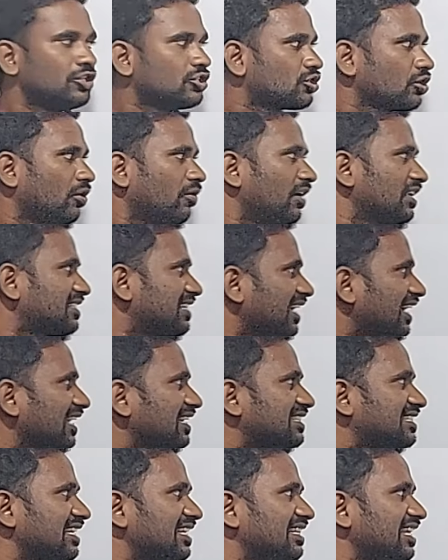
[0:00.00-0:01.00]
So once
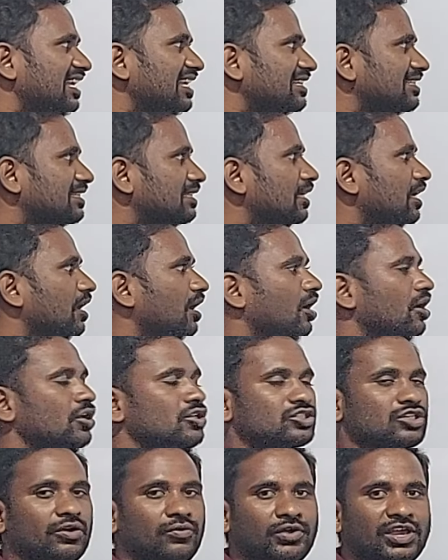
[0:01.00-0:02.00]
again see this.
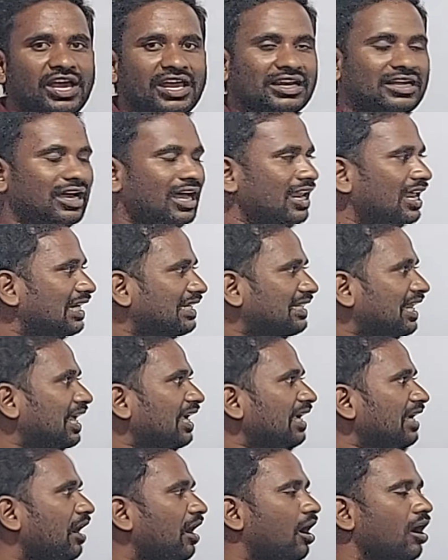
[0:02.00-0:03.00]
So we are
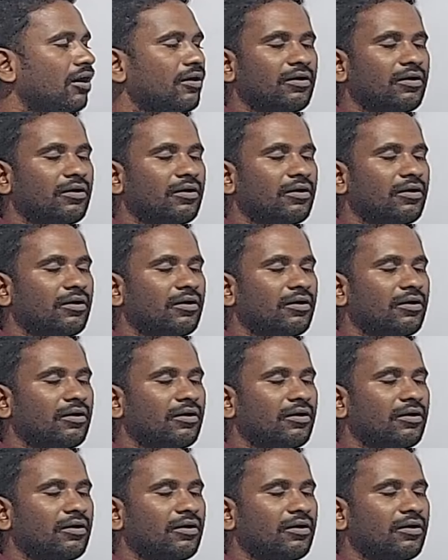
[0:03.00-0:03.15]
collecting